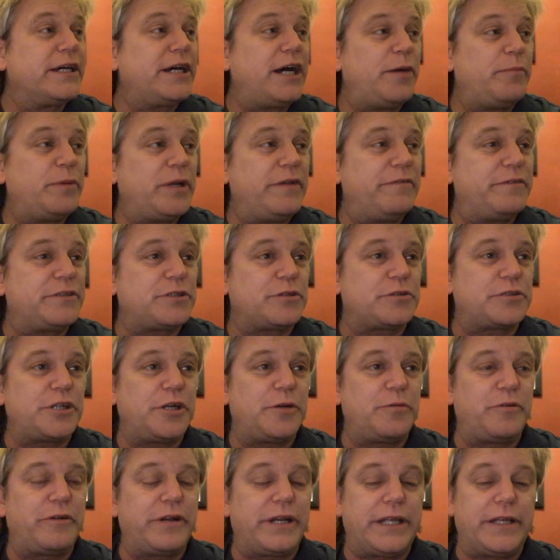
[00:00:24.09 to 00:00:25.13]
Can't believe it's
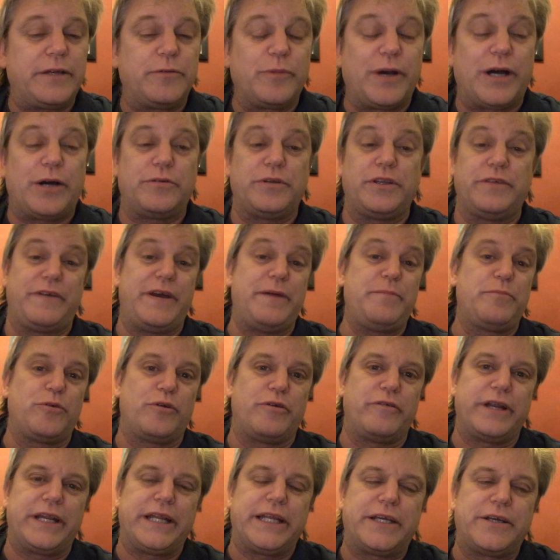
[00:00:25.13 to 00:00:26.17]
October already. Well,
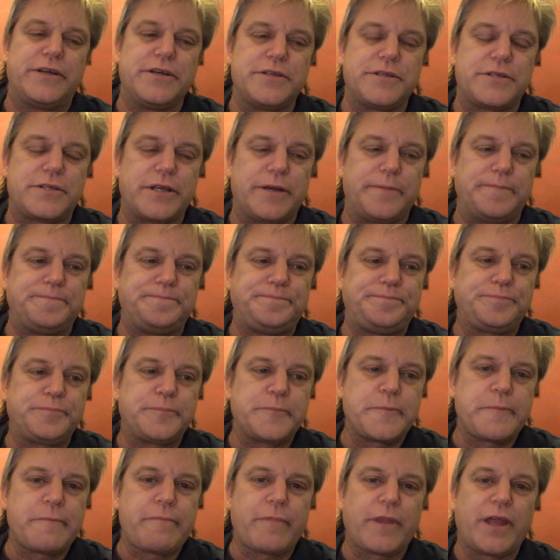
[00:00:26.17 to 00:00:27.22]
November already, because
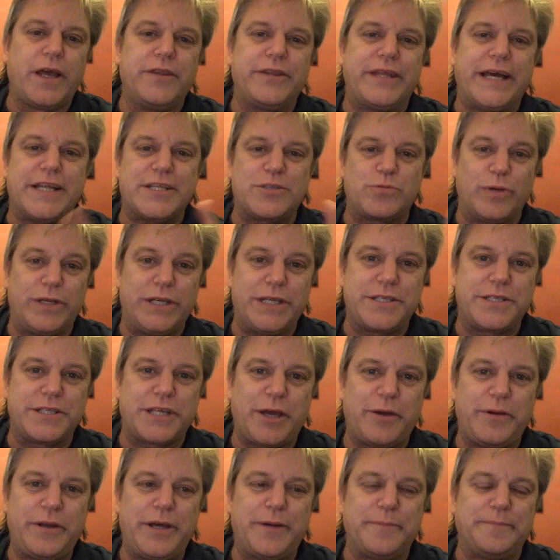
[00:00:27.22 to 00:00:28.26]
that's when this is
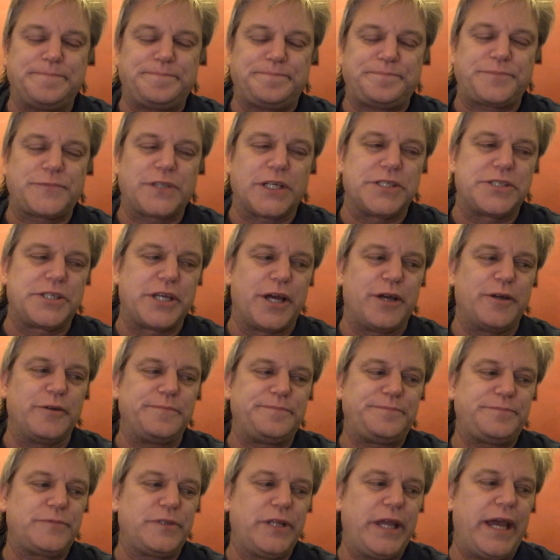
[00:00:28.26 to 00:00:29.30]
going up.
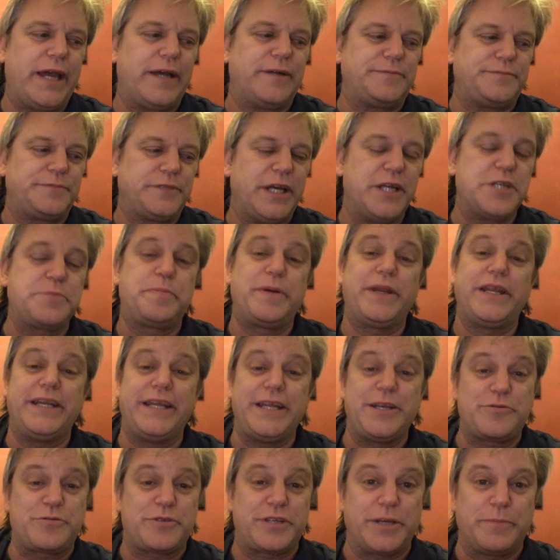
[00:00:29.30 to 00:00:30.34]
So, yeah, it's been
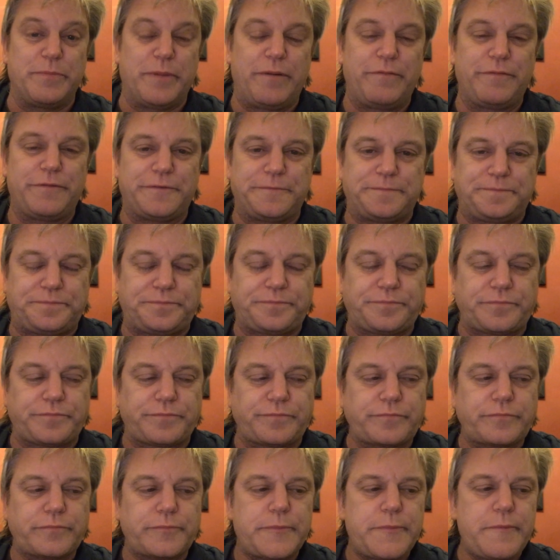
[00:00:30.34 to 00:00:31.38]
an interesting month.
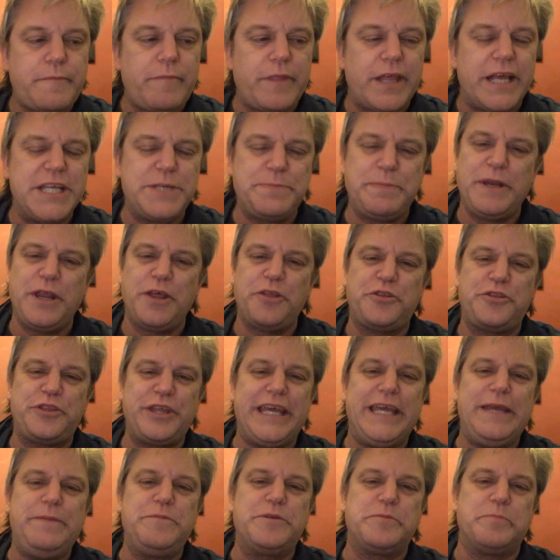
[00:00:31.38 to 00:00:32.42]
It's been a
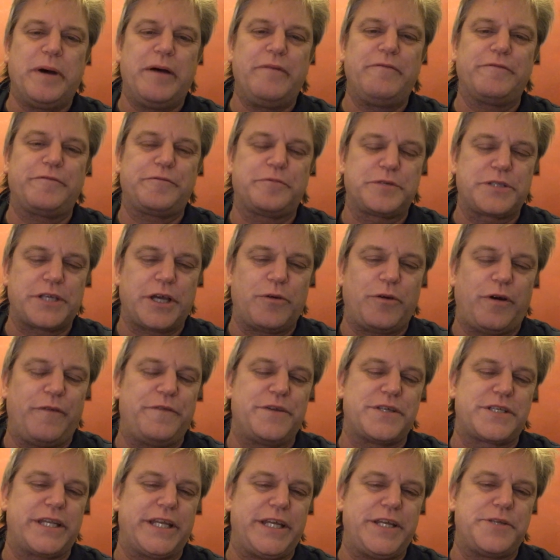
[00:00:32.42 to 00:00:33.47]
themed month. So,
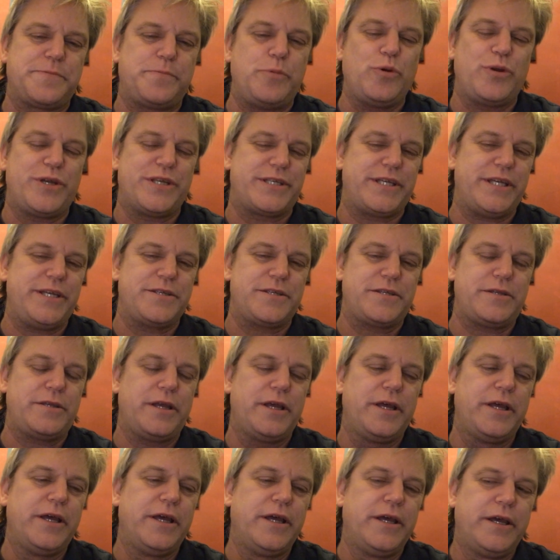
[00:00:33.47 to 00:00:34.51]
obviously, spooky season
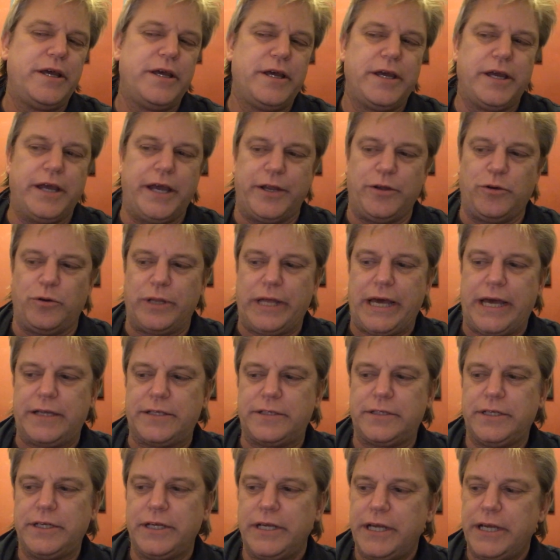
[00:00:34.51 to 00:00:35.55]
and all that.
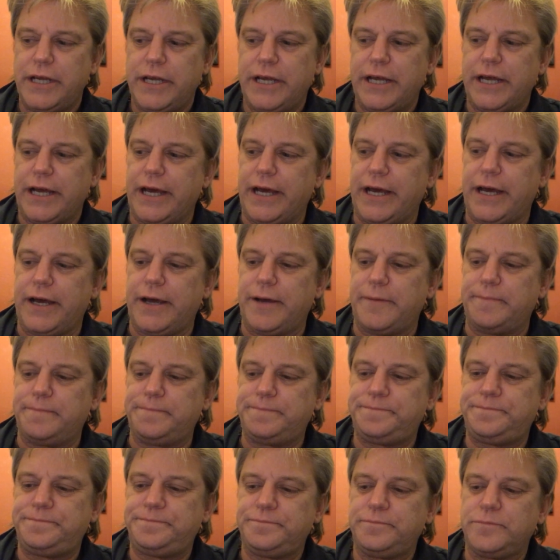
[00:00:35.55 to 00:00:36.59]

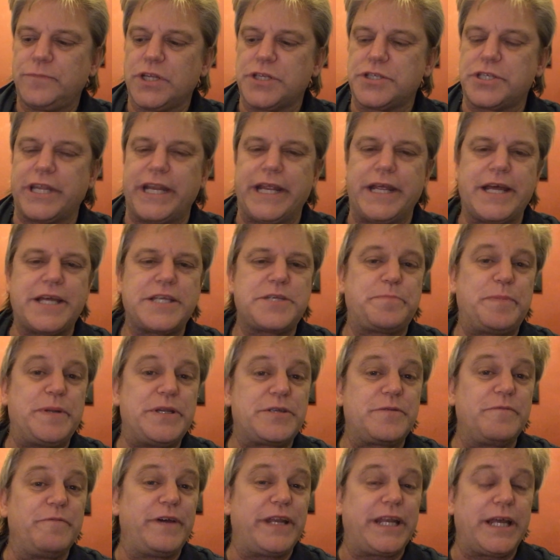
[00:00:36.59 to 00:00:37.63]
So, there's
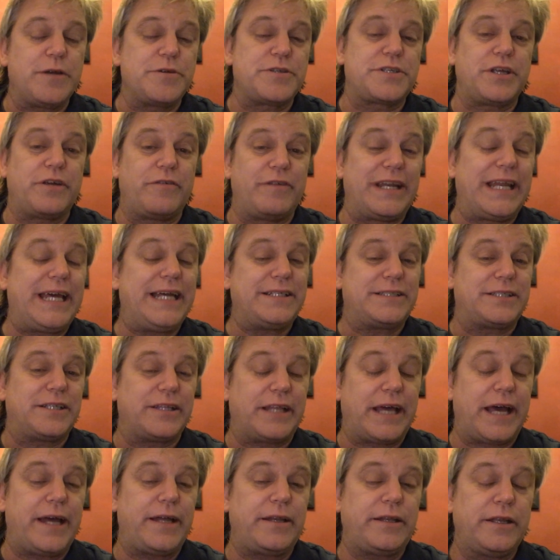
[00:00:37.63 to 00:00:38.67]
been some videos that relate to
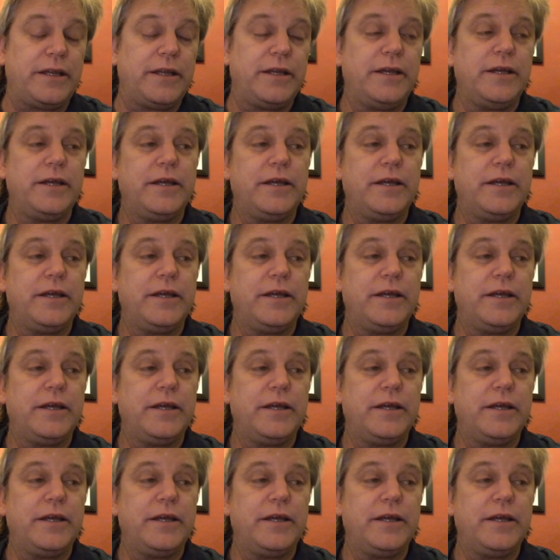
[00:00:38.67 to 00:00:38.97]
that.